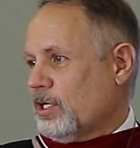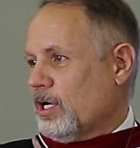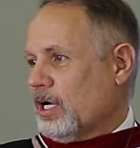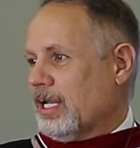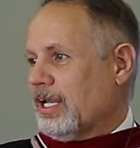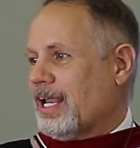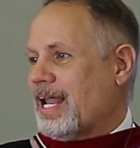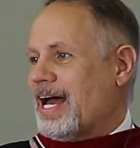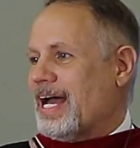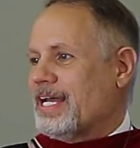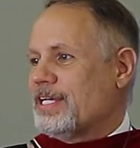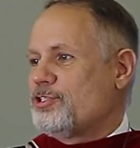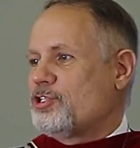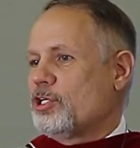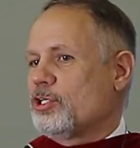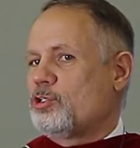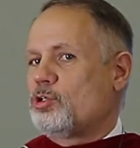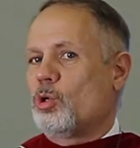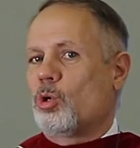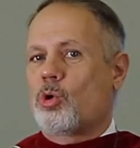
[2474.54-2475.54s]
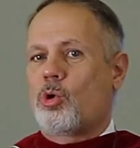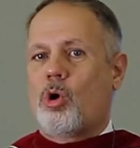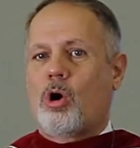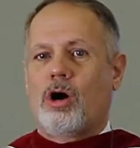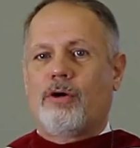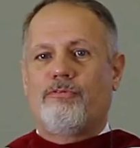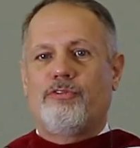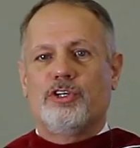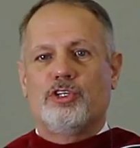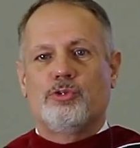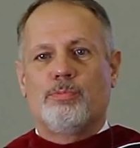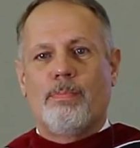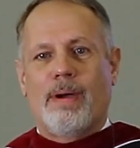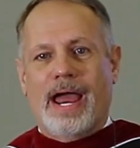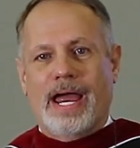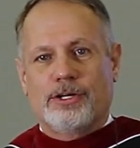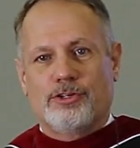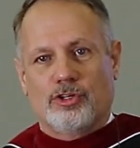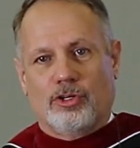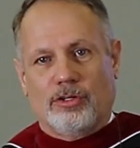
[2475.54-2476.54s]
Elijah took off his
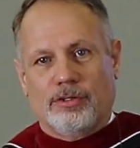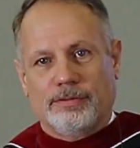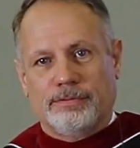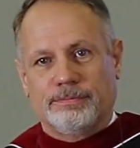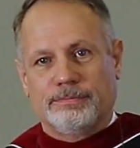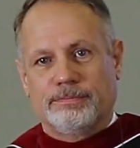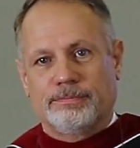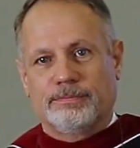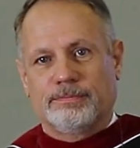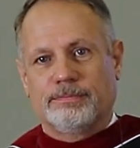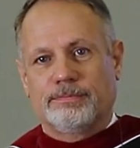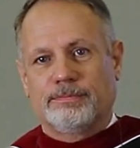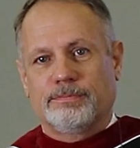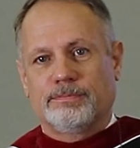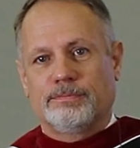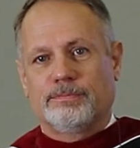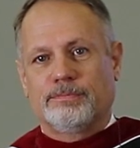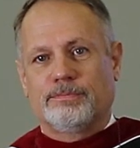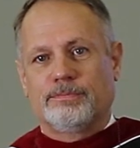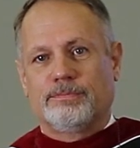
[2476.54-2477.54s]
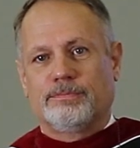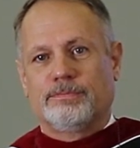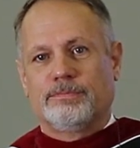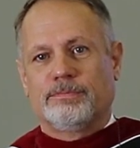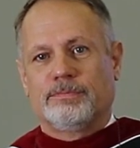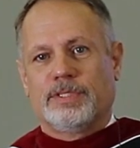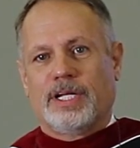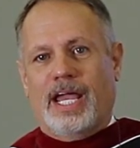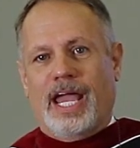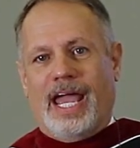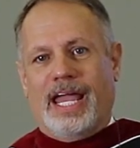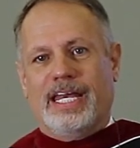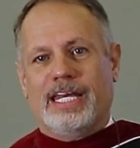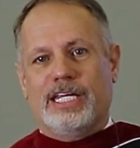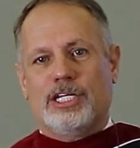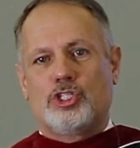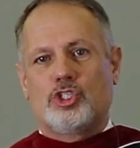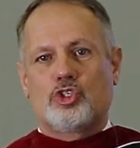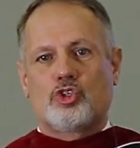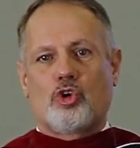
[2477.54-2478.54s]
mantle and
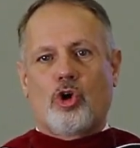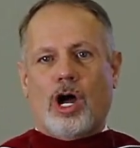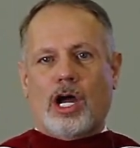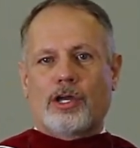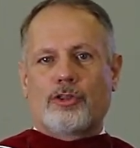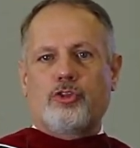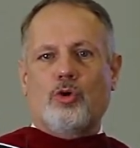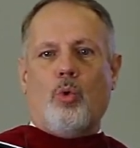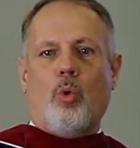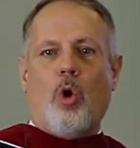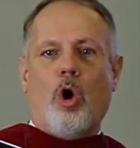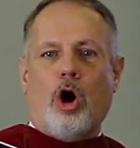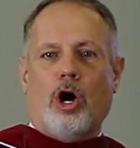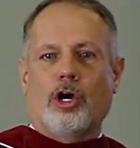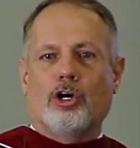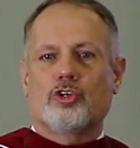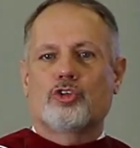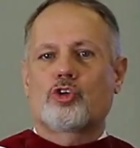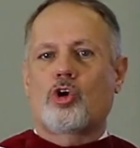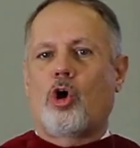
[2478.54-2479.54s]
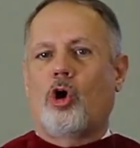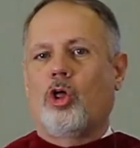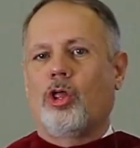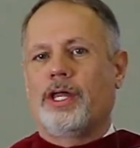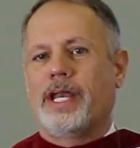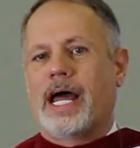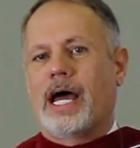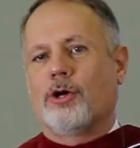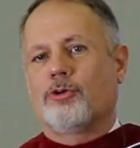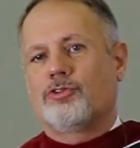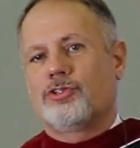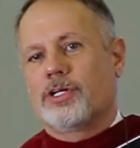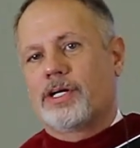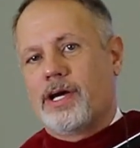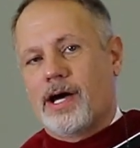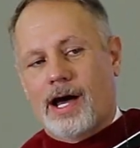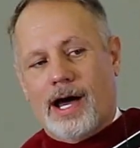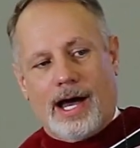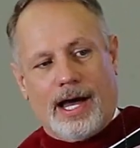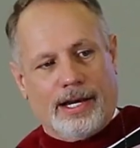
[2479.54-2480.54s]
he struck the waters, calling out to
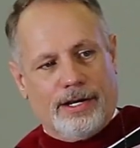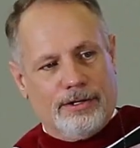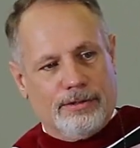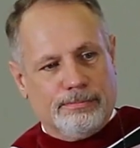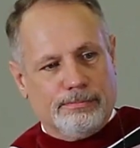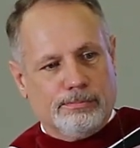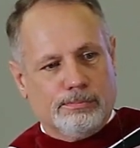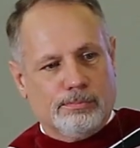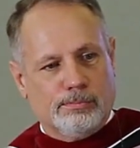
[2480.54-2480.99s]
God.